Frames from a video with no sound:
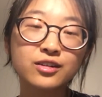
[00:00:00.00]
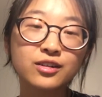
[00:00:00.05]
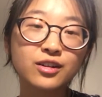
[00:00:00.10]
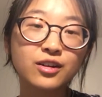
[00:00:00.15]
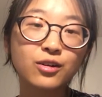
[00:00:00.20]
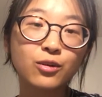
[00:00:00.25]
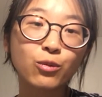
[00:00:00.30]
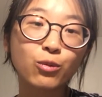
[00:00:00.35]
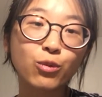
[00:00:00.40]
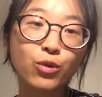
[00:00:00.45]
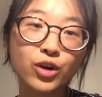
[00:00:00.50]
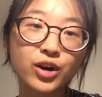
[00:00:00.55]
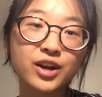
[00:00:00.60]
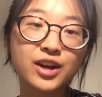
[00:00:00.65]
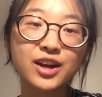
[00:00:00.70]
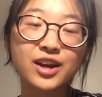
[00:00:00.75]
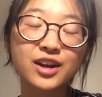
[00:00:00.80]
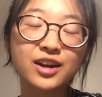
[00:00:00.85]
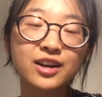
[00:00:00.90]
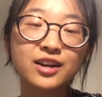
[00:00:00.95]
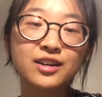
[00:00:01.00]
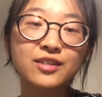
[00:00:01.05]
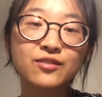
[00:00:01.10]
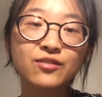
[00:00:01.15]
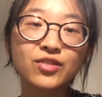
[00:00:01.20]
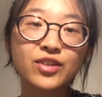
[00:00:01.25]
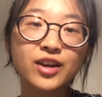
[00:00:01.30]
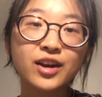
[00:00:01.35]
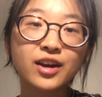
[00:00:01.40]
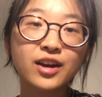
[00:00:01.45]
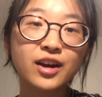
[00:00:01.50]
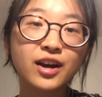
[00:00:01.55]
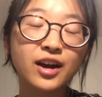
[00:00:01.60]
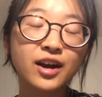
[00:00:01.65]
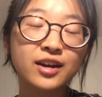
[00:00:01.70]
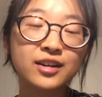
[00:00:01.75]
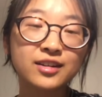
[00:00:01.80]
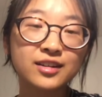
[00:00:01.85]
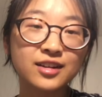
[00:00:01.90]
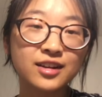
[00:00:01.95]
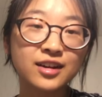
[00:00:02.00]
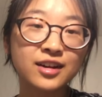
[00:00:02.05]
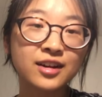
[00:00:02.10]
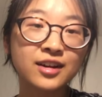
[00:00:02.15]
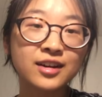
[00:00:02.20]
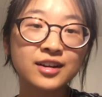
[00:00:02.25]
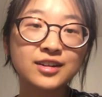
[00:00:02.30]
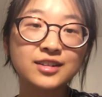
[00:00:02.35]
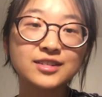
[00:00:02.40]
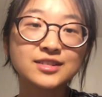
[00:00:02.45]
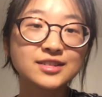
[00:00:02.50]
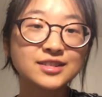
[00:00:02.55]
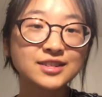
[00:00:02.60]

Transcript: the working and uh,